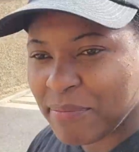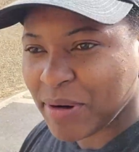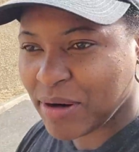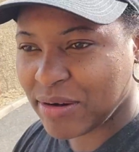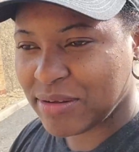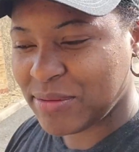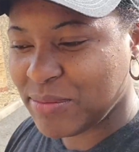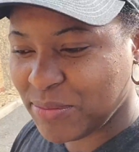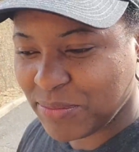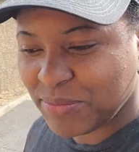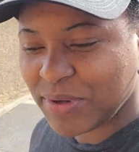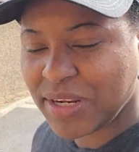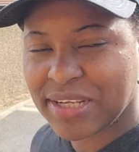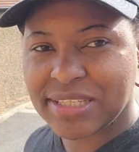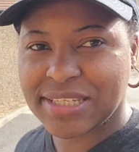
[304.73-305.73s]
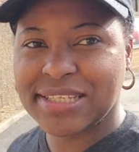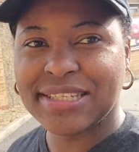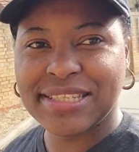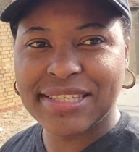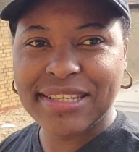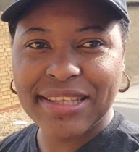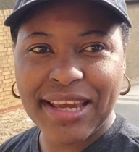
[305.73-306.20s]
But when I didn't
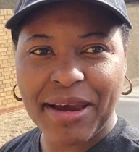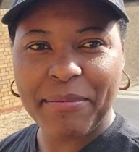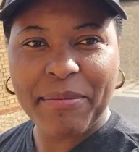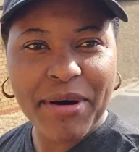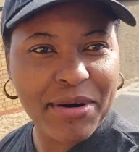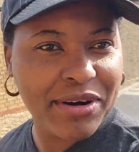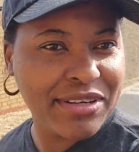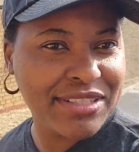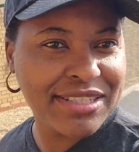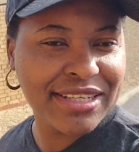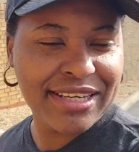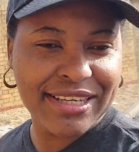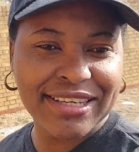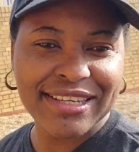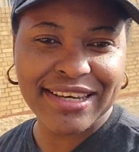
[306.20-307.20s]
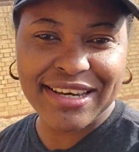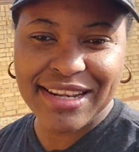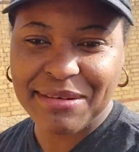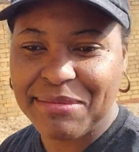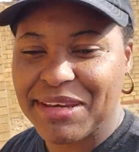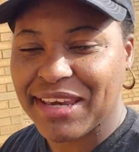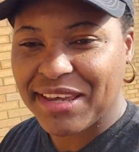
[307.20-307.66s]
see the amount, I was like, yeah,
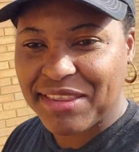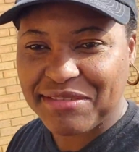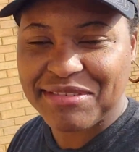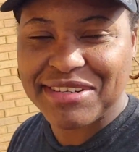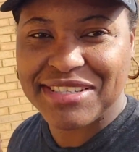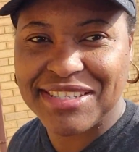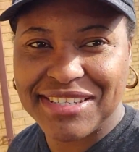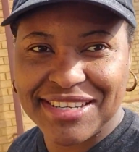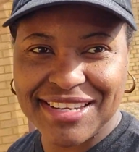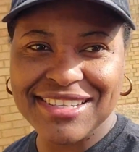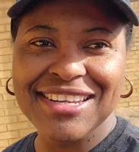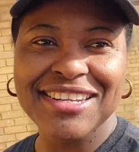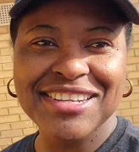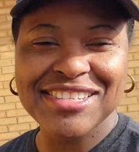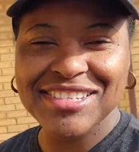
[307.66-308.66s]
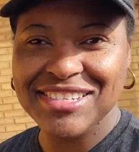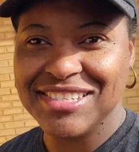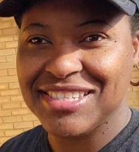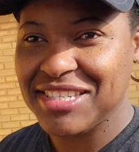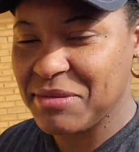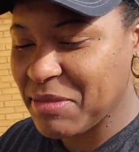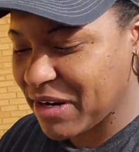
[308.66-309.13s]
let me get the receipt because I need to
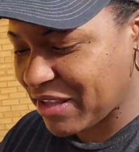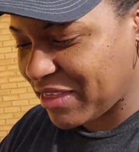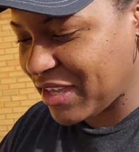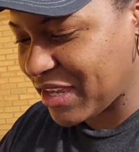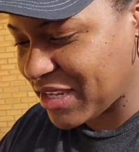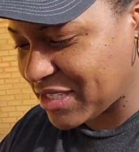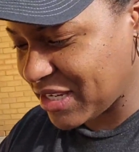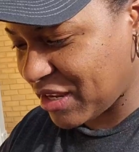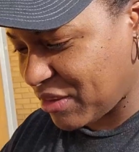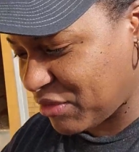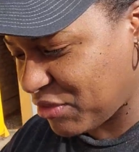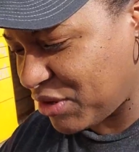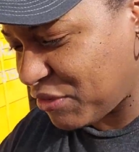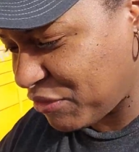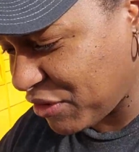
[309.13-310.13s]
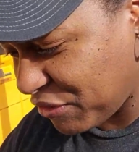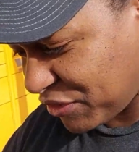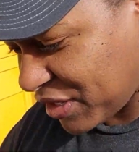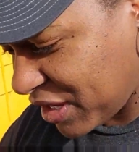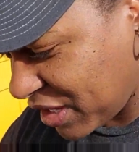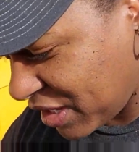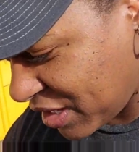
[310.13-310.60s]
see. But I think it's like
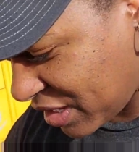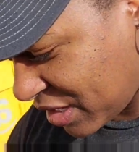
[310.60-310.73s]
$3.50.